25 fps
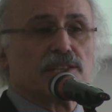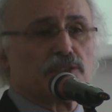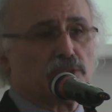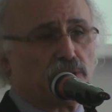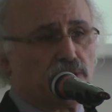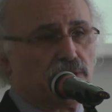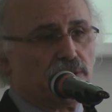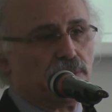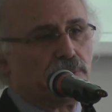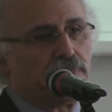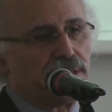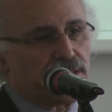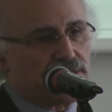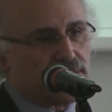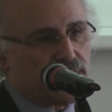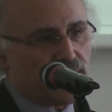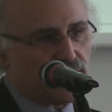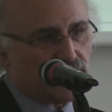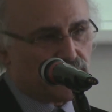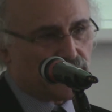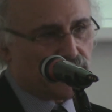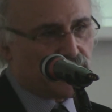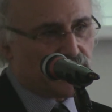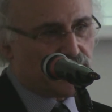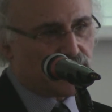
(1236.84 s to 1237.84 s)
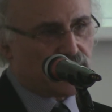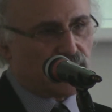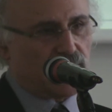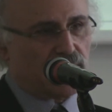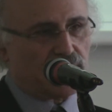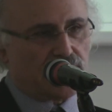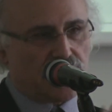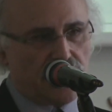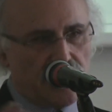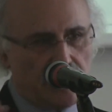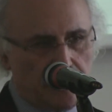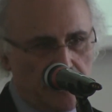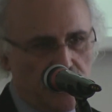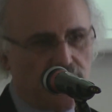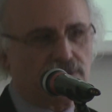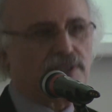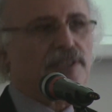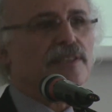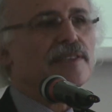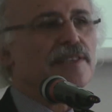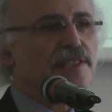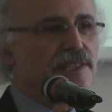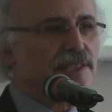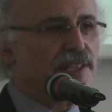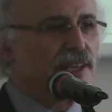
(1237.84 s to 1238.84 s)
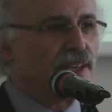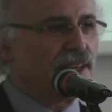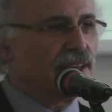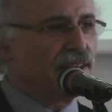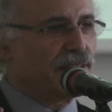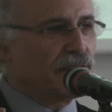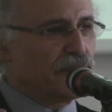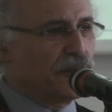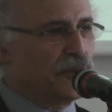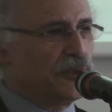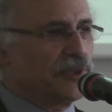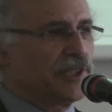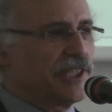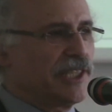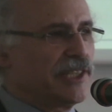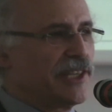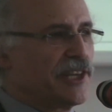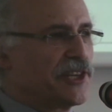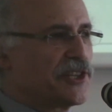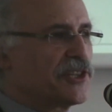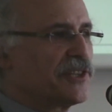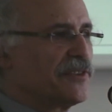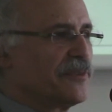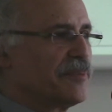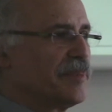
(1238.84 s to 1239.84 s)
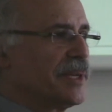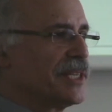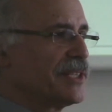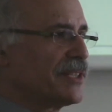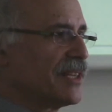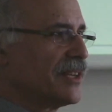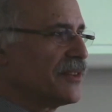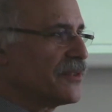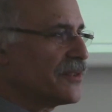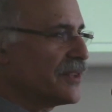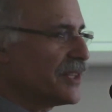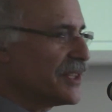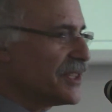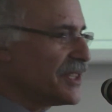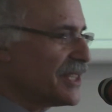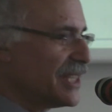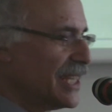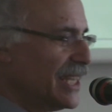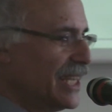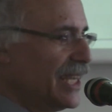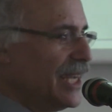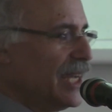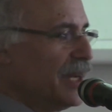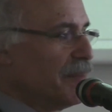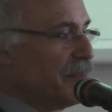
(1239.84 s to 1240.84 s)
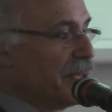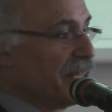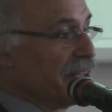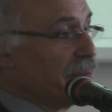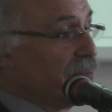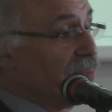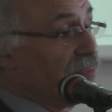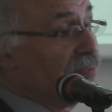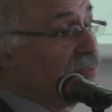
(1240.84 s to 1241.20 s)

his or her best interest. I'll come on to this thorny notion of best interest. But